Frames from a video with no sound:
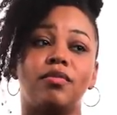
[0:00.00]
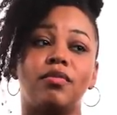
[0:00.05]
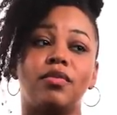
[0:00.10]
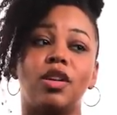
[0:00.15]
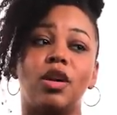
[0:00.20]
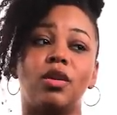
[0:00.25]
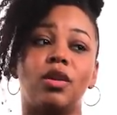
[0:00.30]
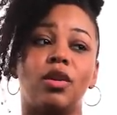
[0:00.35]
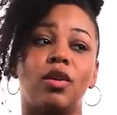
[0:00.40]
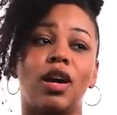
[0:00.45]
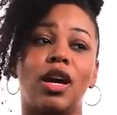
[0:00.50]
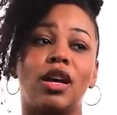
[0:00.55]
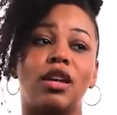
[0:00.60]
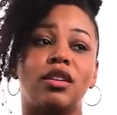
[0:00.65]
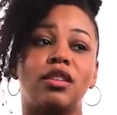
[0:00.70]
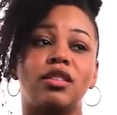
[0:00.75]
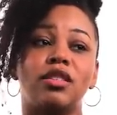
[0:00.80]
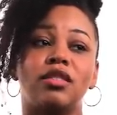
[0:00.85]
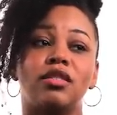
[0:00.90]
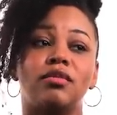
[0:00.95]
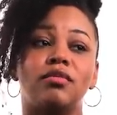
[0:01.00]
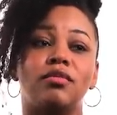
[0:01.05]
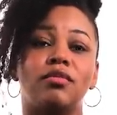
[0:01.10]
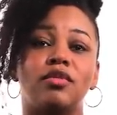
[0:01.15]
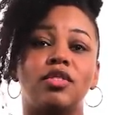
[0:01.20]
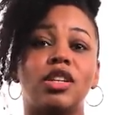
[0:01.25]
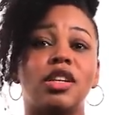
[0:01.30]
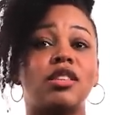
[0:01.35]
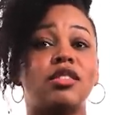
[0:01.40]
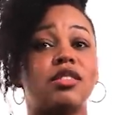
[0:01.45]
Don't know how to
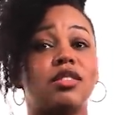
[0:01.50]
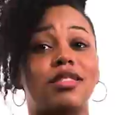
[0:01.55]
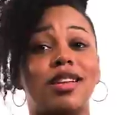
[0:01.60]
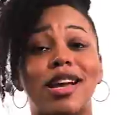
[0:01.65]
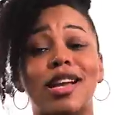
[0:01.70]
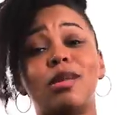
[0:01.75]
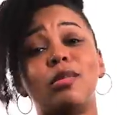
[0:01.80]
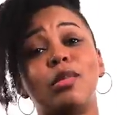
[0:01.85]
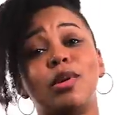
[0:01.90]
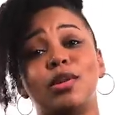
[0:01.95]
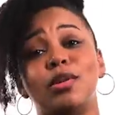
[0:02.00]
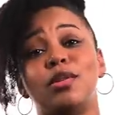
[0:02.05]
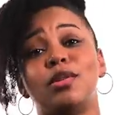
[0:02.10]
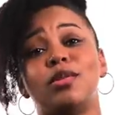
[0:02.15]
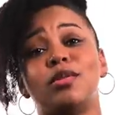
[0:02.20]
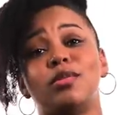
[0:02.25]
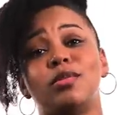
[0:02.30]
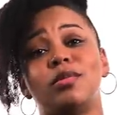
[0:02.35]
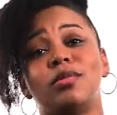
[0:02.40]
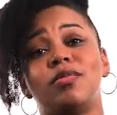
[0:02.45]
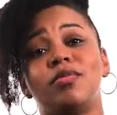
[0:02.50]
change a light bulb.